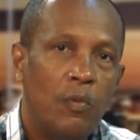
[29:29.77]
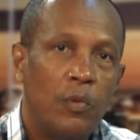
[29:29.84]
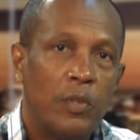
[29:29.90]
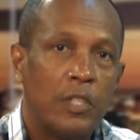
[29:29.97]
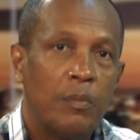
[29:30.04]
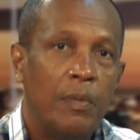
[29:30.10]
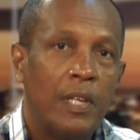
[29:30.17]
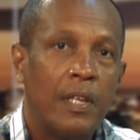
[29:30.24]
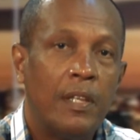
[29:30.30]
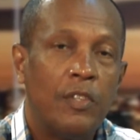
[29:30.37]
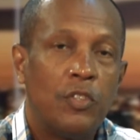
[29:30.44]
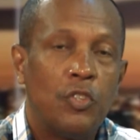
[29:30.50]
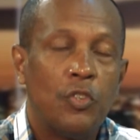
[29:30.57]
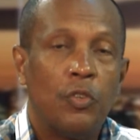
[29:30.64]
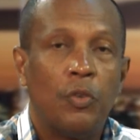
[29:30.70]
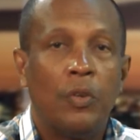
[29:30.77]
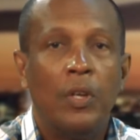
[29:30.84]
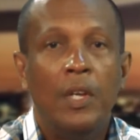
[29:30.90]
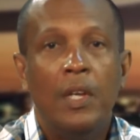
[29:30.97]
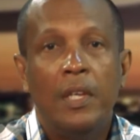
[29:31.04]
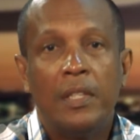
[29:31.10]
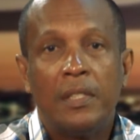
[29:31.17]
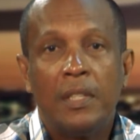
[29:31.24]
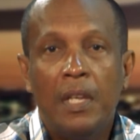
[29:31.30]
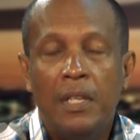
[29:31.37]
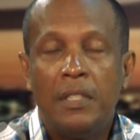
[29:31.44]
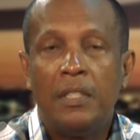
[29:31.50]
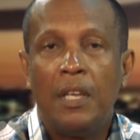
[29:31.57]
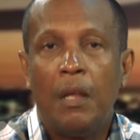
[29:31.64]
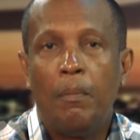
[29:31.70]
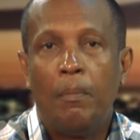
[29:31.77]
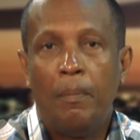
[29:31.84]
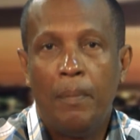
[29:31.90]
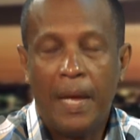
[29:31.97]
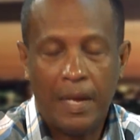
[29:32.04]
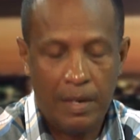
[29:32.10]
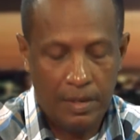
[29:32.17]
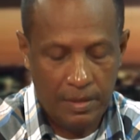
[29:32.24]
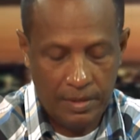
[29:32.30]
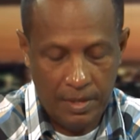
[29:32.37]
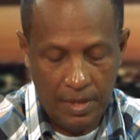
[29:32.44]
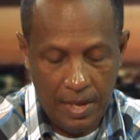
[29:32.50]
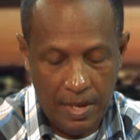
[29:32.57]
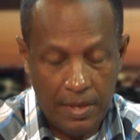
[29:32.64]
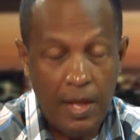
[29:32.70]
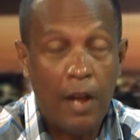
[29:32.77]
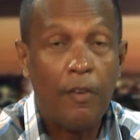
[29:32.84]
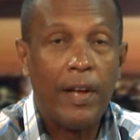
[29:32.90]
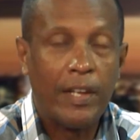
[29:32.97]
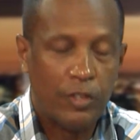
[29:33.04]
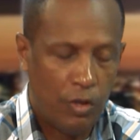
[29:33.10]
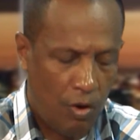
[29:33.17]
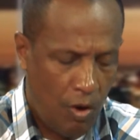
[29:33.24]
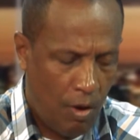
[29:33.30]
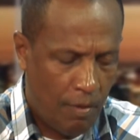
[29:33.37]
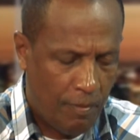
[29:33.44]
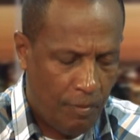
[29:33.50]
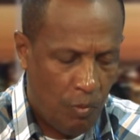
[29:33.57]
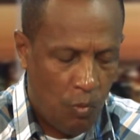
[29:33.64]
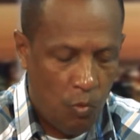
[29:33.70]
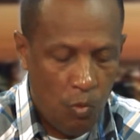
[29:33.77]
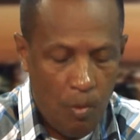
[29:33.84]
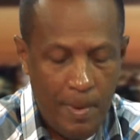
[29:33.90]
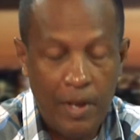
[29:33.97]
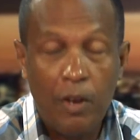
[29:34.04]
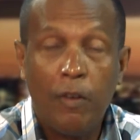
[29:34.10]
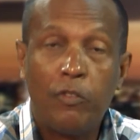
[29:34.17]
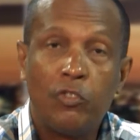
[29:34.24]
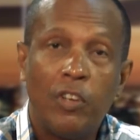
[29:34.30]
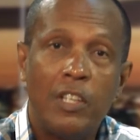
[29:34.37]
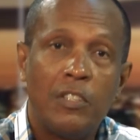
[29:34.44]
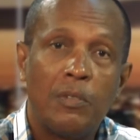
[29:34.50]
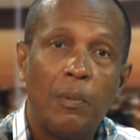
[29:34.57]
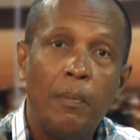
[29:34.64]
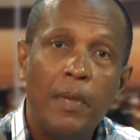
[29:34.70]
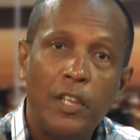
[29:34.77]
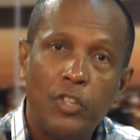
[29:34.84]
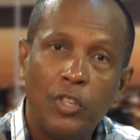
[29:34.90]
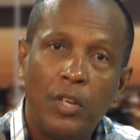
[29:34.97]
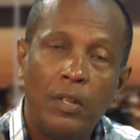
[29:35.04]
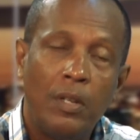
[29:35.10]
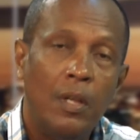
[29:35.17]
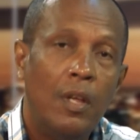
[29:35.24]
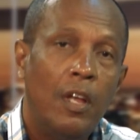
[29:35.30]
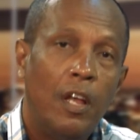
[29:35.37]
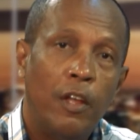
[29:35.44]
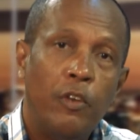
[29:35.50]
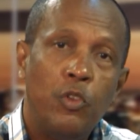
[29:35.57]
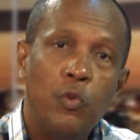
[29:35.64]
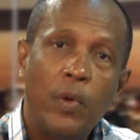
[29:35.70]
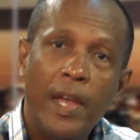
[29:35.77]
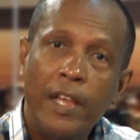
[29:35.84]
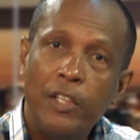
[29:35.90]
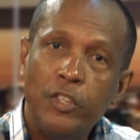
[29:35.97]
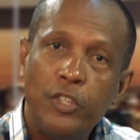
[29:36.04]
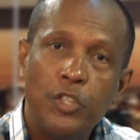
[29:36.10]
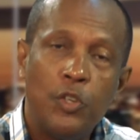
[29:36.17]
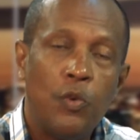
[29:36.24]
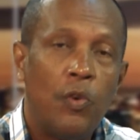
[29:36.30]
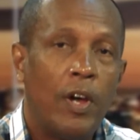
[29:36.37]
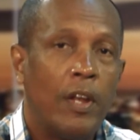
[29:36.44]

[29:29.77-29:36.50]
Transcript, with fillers: We were speaking to Stacey Ann Beckles, the director of Women of Transformation, a new NGO.